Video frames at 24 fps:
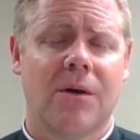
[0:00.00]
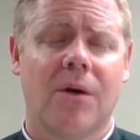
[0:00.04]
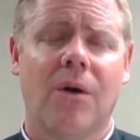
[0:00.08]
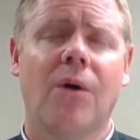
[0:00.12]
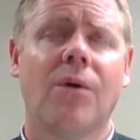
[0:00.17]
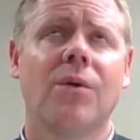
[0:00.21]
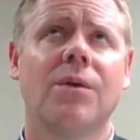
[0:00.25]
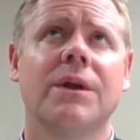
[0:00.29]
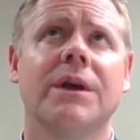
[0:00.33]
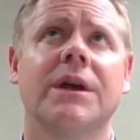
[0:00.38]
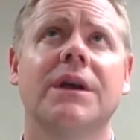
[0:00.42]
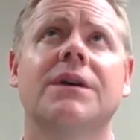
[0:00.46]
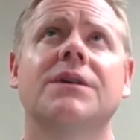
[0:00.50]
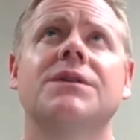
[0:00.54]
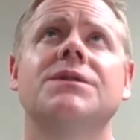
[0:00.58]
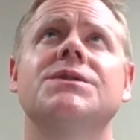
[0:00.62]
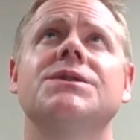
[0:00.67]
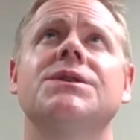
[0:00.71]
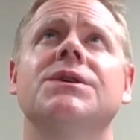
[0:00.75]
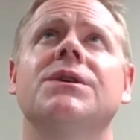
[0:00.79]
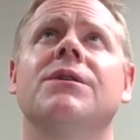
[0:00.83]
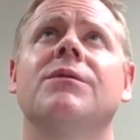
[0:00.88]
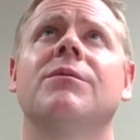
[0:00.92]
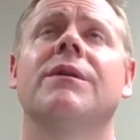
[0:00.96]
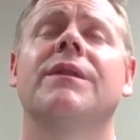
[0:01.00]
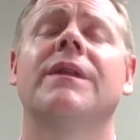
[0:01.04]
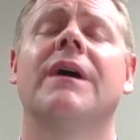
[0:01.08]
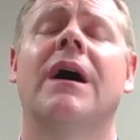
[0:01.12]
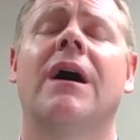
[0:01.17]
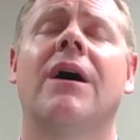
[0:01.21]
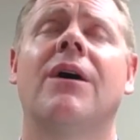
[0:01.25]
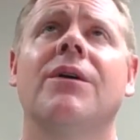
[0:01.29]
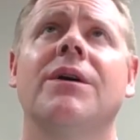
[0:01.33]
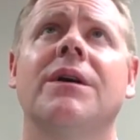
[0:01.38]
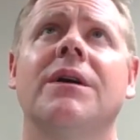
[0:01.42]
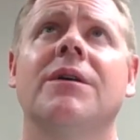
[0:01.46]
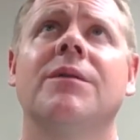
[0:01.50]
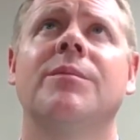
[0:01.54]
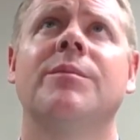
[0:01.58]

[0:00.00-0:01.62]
only concerned with how he